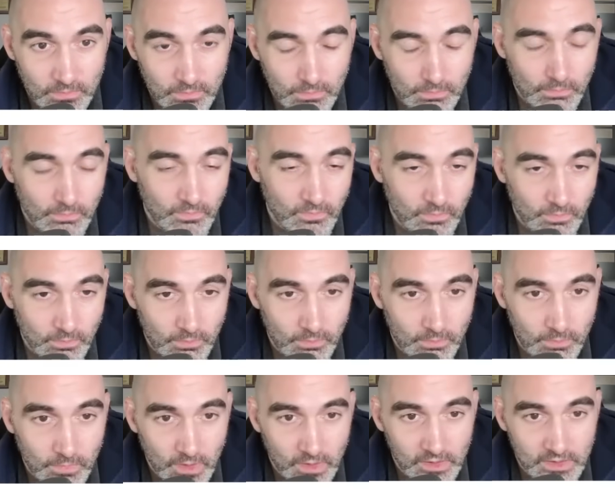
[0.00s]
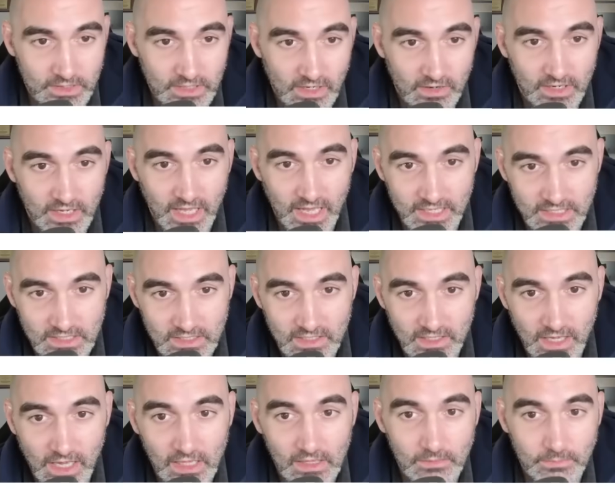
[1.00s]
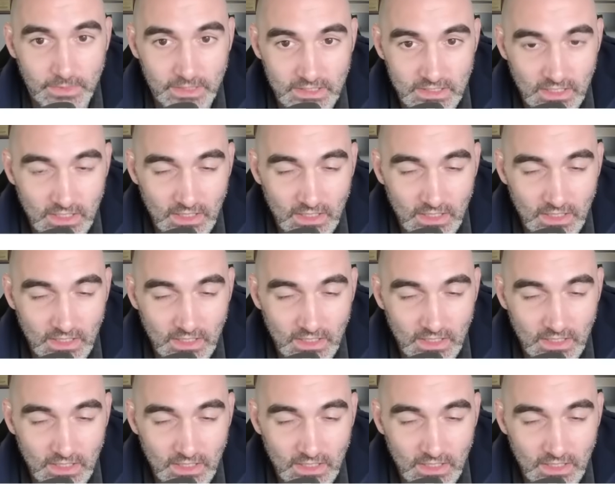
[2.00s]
military-esque element.